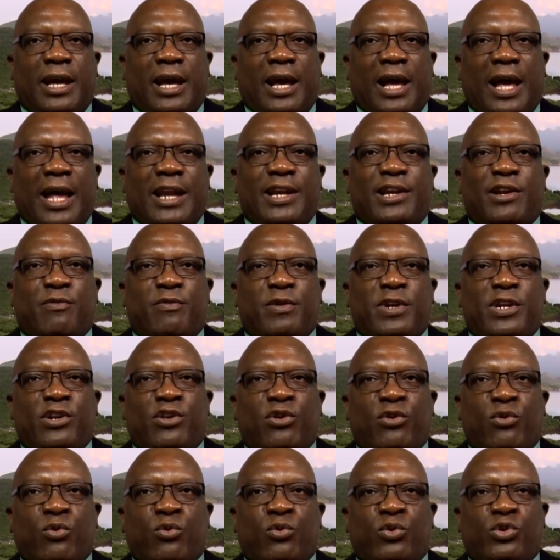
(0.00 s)
and the
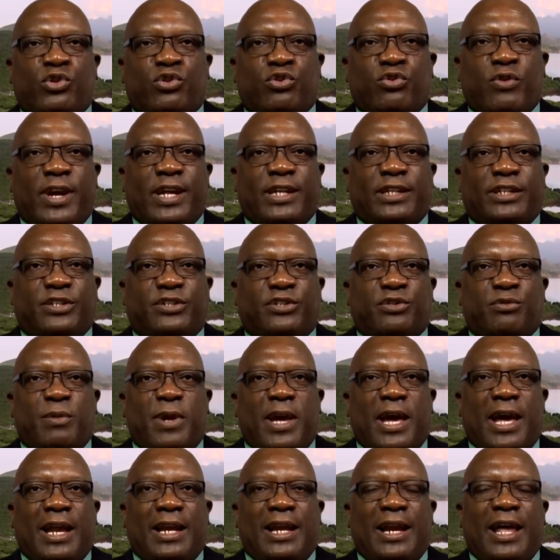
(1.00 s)
renewed threats
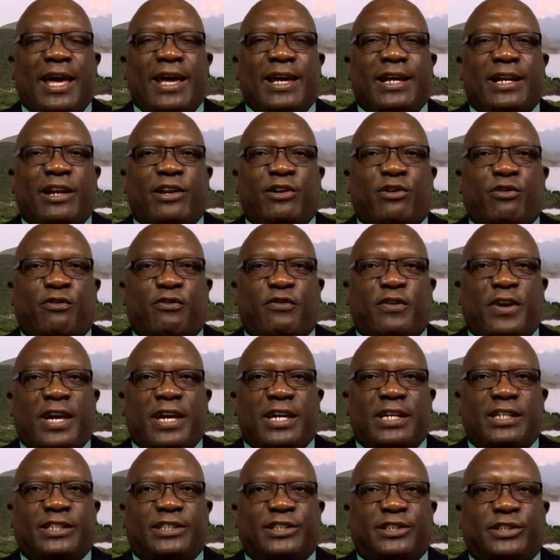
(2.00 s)
we are likely to
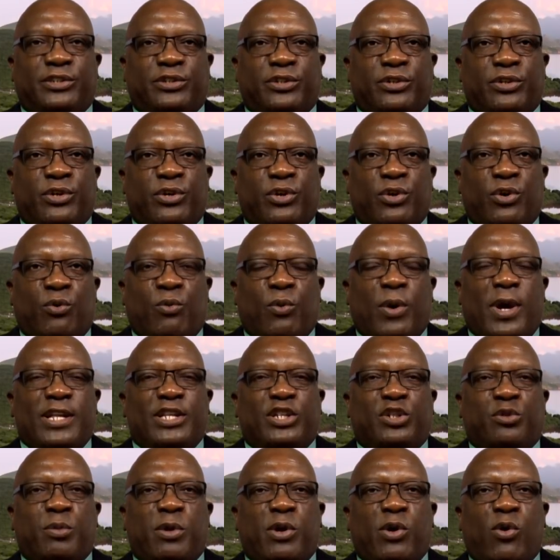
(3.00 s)
face
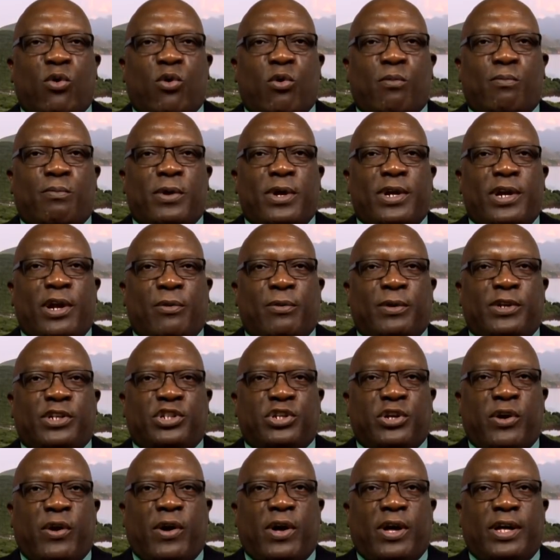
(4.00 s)
once we open our
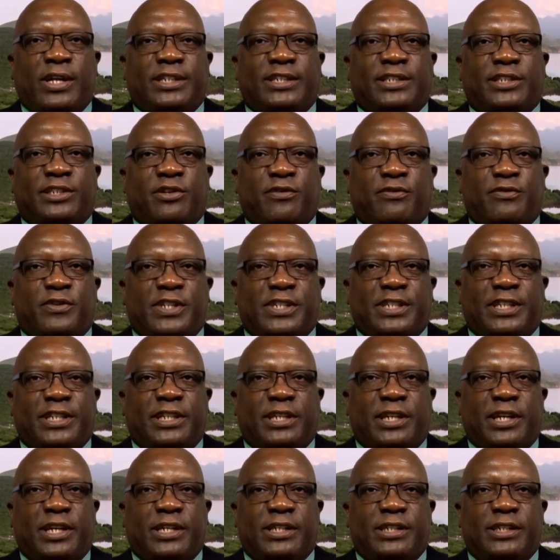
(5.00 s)
shores to
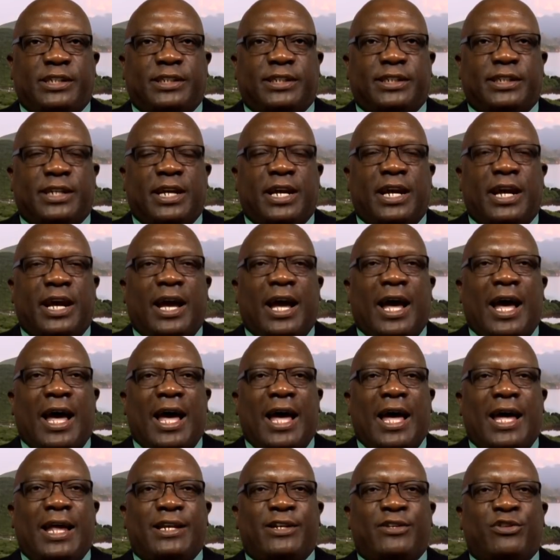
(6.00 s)
visitors
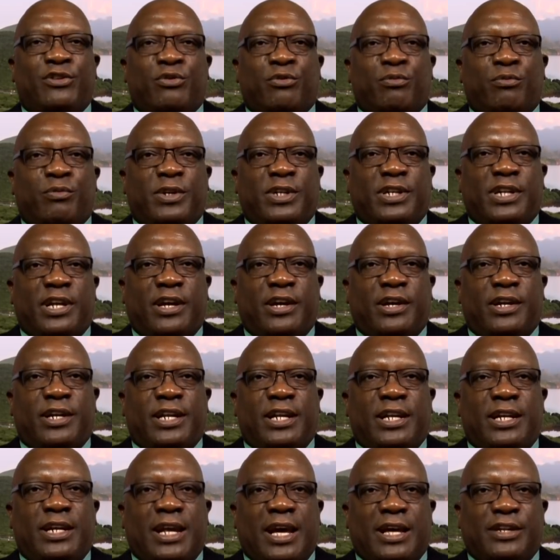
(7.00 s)
and
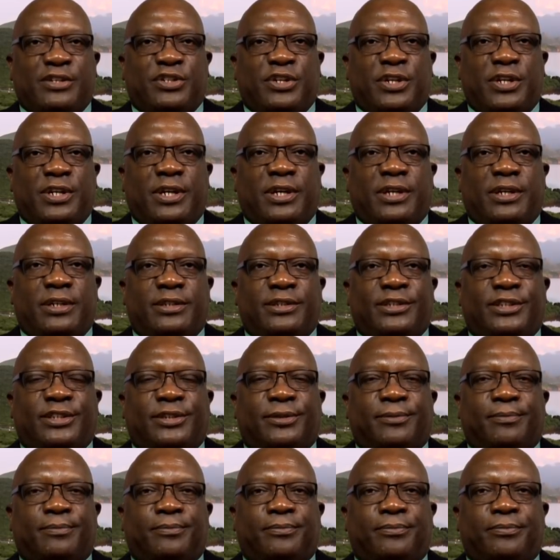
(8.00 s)
returning
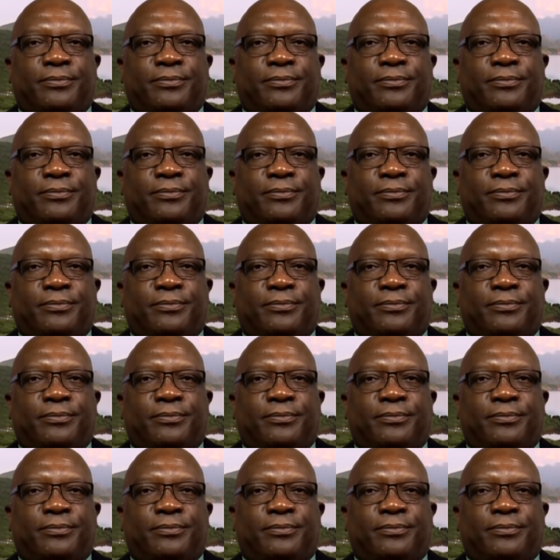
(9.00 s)
nationals.